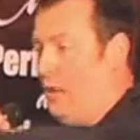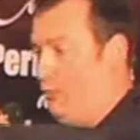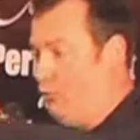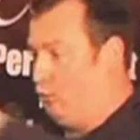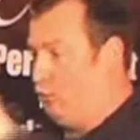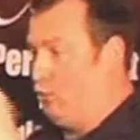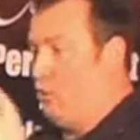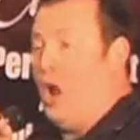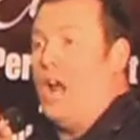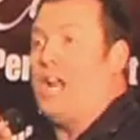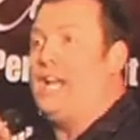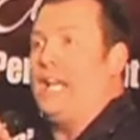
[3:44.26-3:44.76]
I
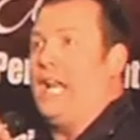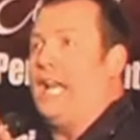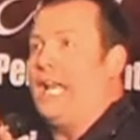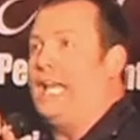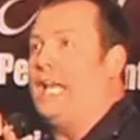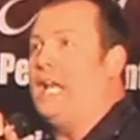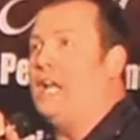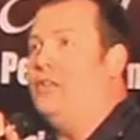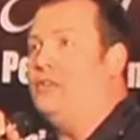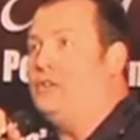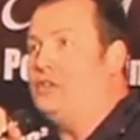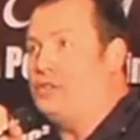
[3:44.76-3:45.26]
run and I
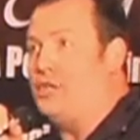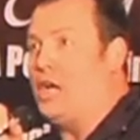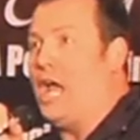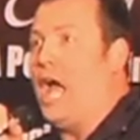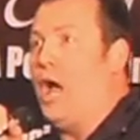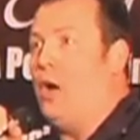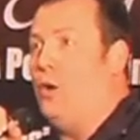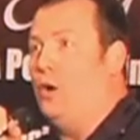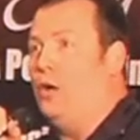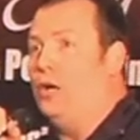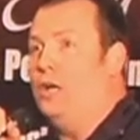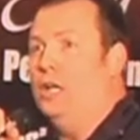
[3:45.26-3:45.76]
get in the
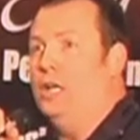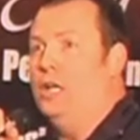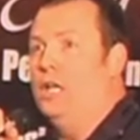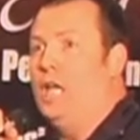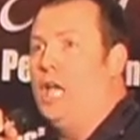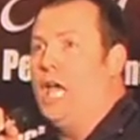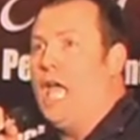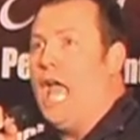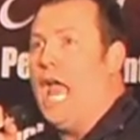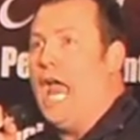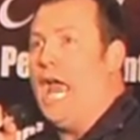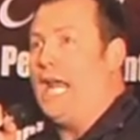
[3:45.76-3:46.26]
shower
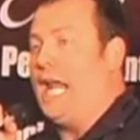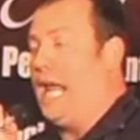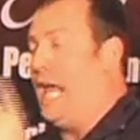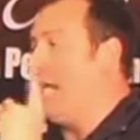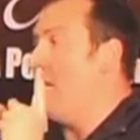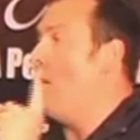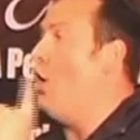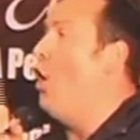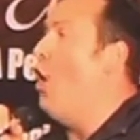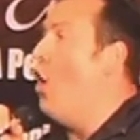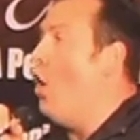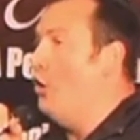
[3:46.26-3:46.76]
and
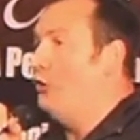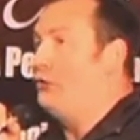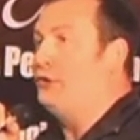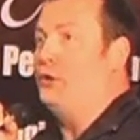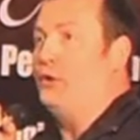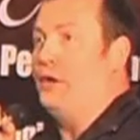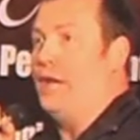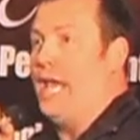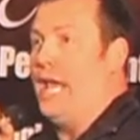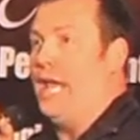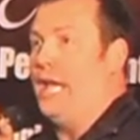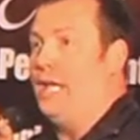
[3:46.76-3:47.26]
I
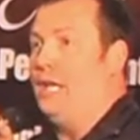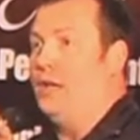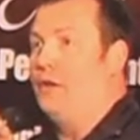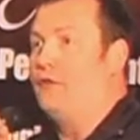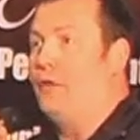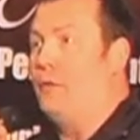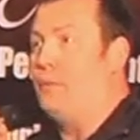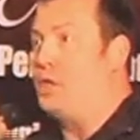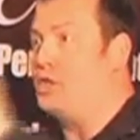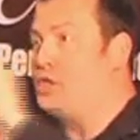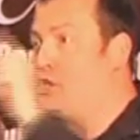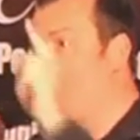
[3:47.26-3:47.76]
alternate
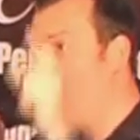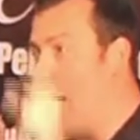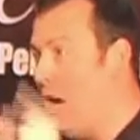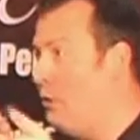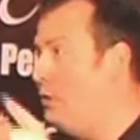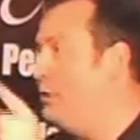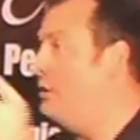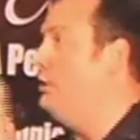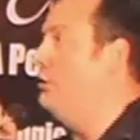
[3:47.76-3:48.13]
from the shower